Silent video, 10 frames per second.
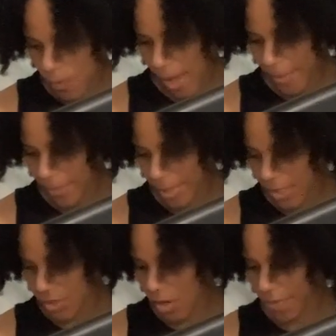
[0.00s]
pop-up
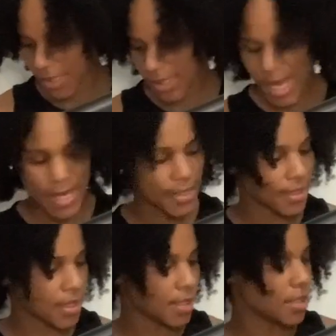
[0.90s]
buttons on the sides
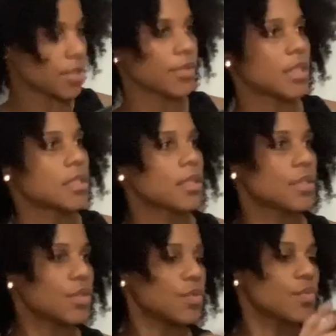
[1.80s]
and insert into the
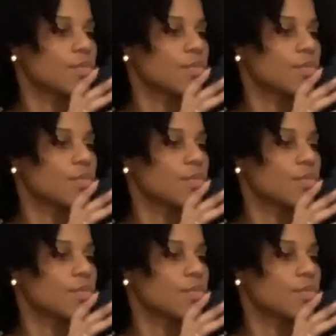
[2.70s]
tubes.